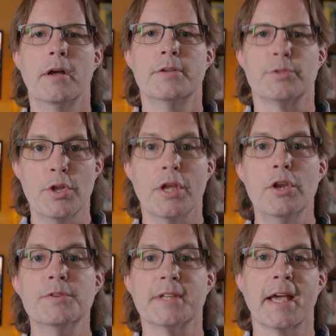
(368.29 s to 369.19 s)
So you can
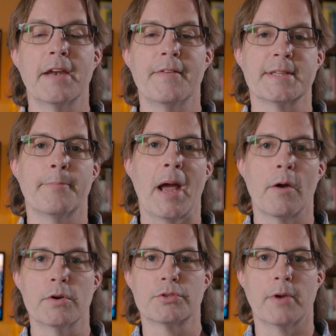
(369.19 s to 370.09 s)
use it kind of as a
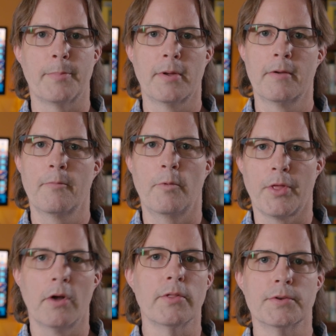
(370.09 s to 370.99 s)
power strip with
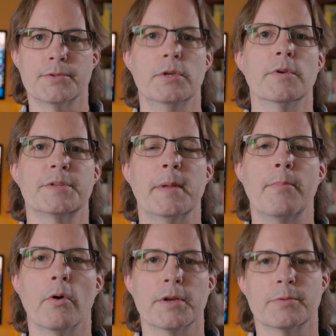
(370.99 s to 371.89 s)
all those USB
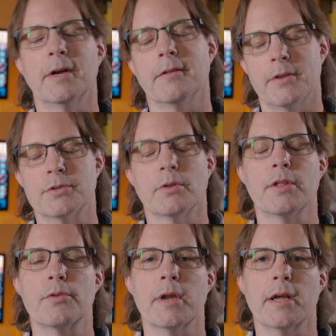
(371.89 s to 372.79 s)
ports. Well, there's
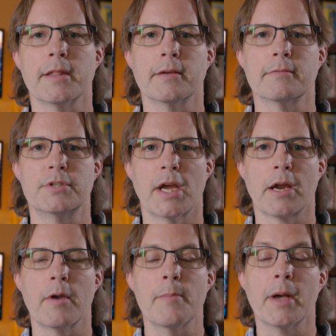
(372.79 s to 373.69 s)
only 3 on the
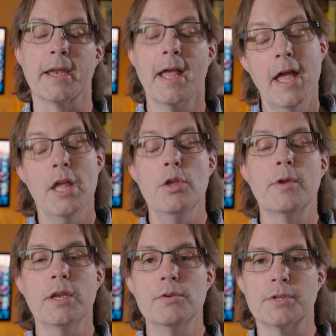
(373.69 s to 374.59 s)
Jackery, but you
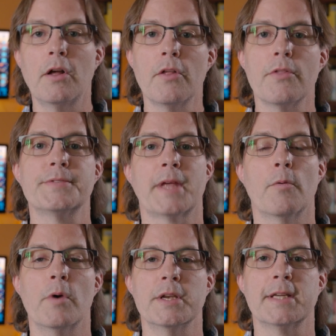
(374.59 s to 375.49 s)
can use all of those
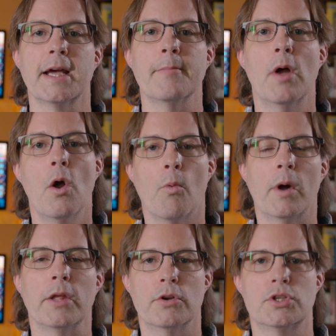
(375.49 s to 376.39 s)
at one time
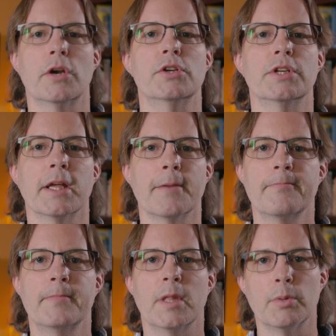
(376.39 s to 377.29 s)
while you're charging it.
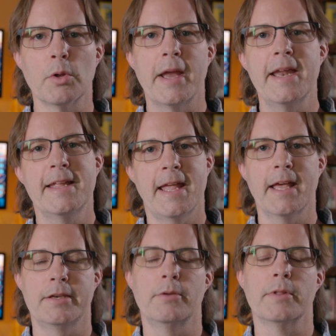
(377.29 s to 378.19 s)
The Bluetti
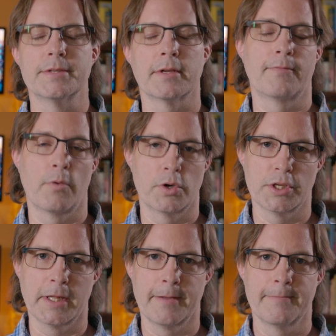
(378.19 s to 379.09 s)
can't do this,
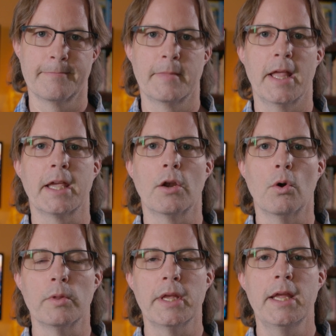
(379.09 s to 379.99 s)
unfortunately. It can
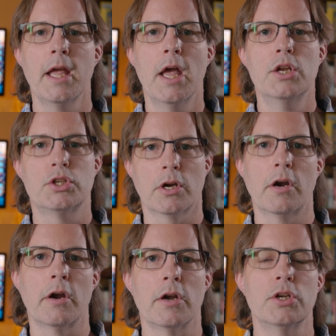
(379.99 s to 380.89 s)
only
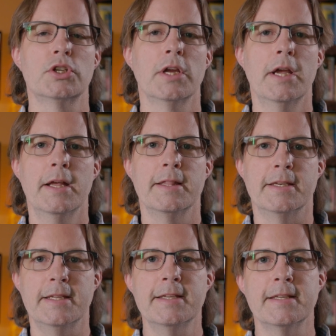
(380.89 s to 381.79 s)
charge the
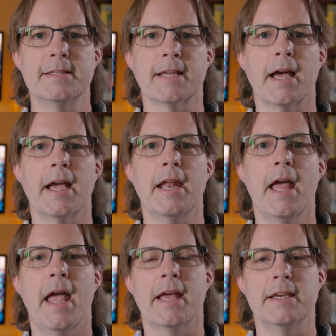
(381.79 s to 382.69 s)
DC side
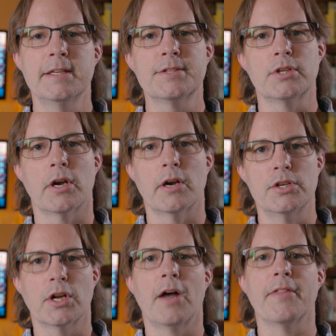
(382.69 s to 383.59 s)
and
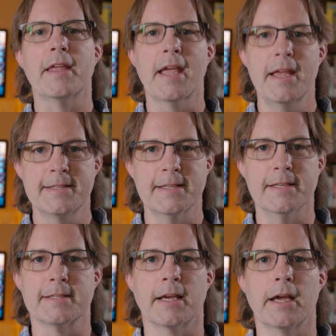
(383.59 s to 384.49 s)
discharge on the
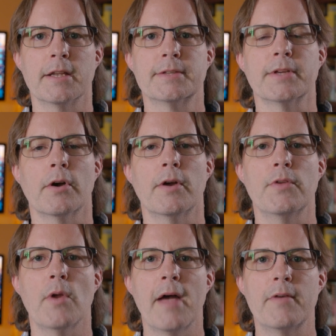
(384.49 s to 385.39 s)
AC side. So if
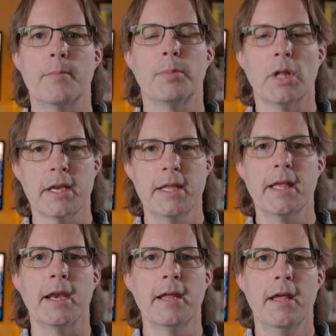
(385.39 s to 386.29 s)
you have it plugged
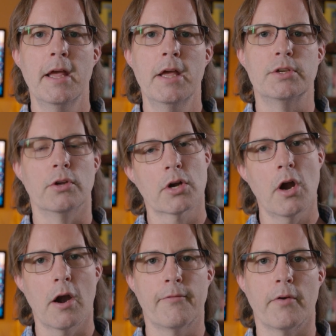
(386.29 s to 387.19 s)
in to your
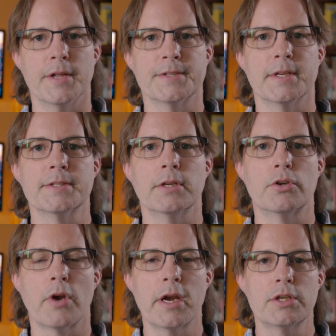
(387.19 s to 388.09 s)
car, for instance, and you're
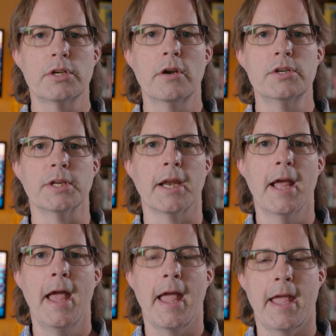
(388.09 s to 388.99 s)
trying to charge it
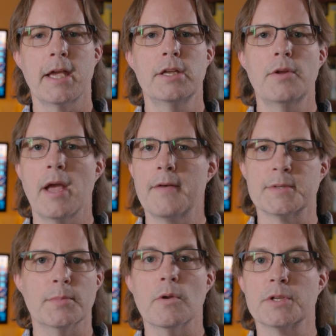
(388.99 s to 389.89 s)
and you have
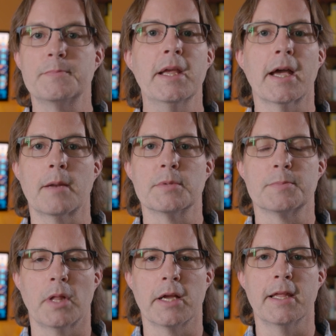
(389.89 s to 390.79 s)
some USB items
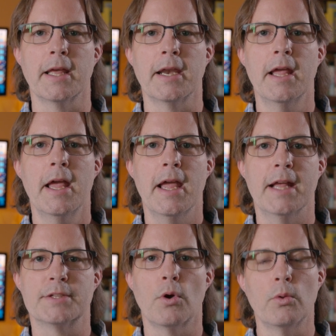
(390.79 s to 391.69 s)
plugged in,
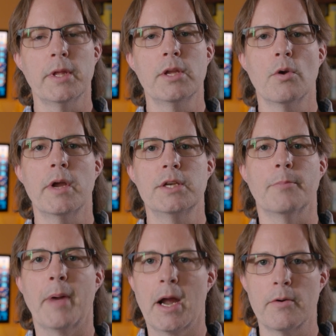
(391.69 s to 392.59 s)
it's only going to
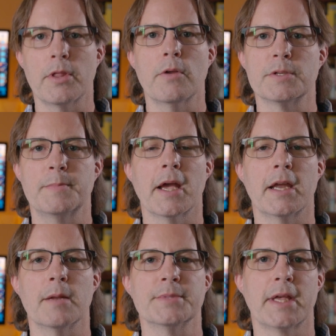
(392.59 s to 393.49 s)
power the USB
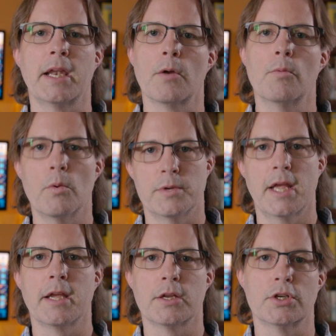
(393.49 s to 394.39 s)
items and it won't
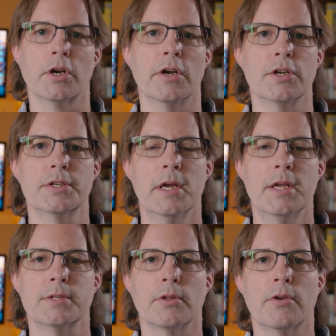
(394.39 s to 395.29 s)
take a charge.
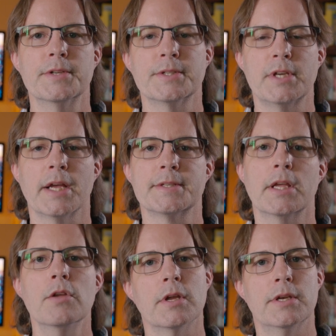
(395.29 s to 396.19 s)
So there is a chance
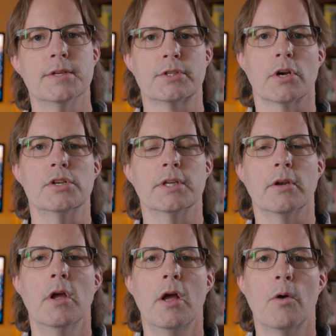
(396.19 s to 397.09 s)
that you could discharge
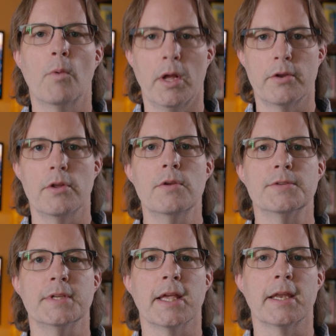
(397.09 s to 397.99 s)
it while you're
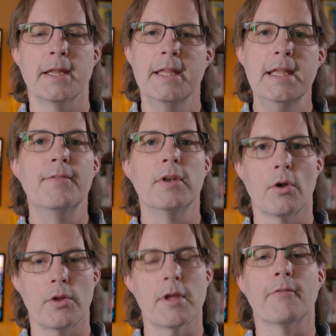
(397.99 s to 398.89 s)
using it, even
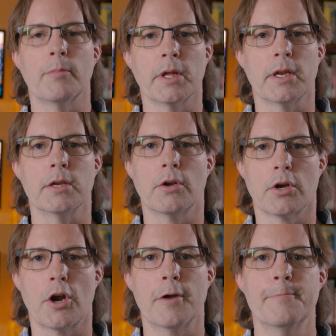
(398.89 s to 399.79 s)
though you have it plugged into your car.